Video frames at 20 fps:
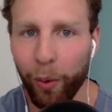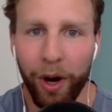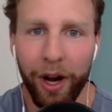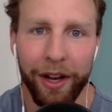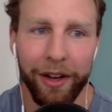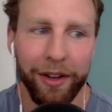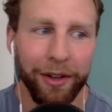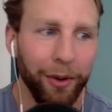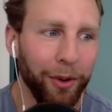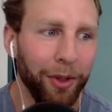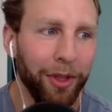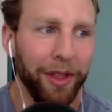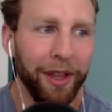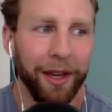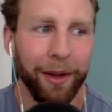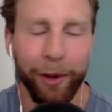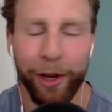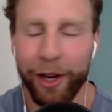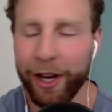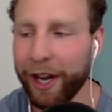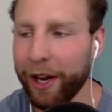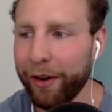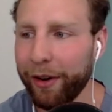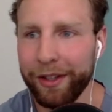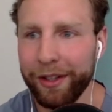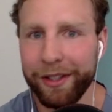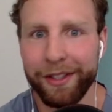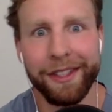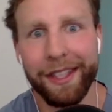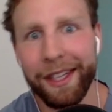Don't think about how you're
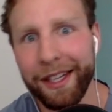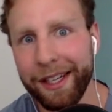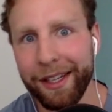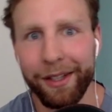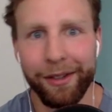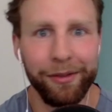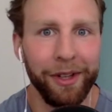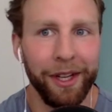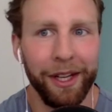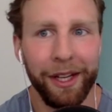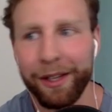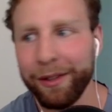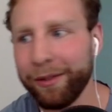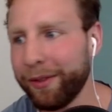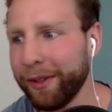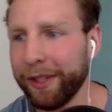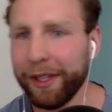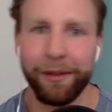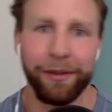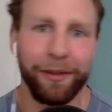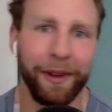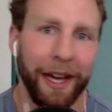sick of feeling fat.